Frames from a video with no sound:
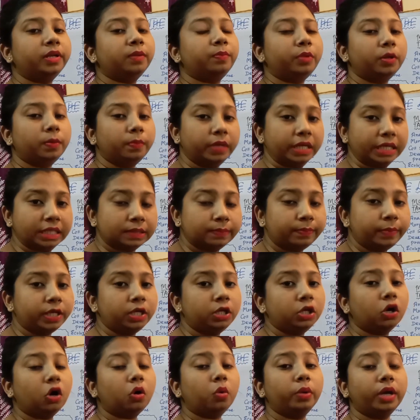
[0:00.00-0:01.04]
In previous
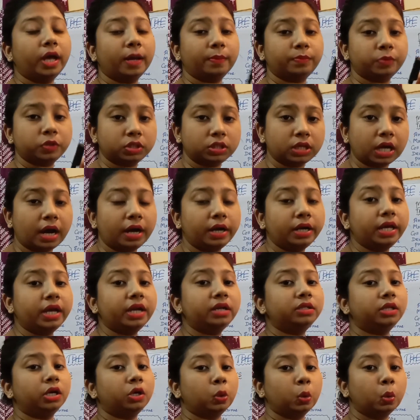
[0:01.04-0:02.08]
video we have
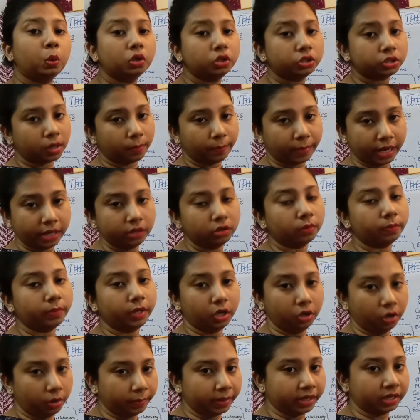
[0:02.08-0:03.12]
studied the rules of
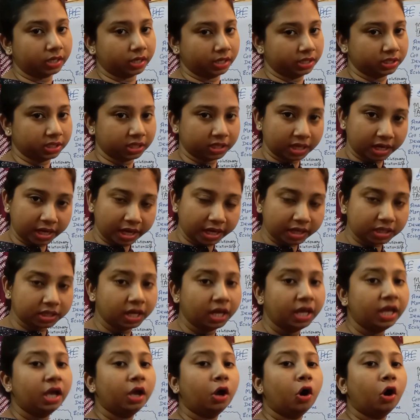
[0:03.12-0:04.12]
binomial nomenclature. Correct?